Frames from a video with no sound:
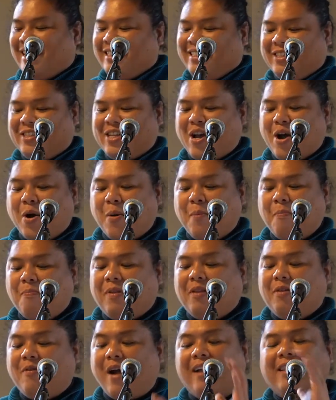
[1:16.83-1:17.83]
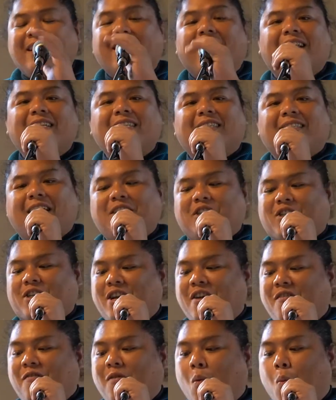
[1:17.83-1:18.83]
So
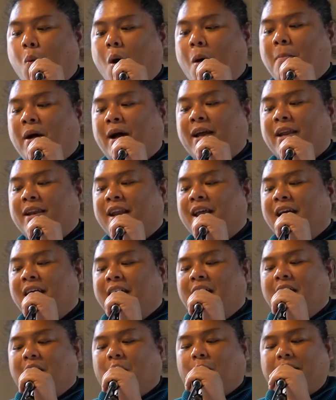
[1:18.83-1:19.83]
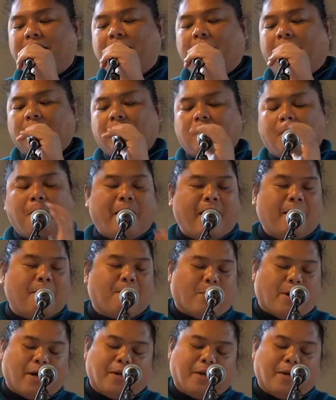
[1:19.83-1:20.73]
radicalization of a woman without a wing.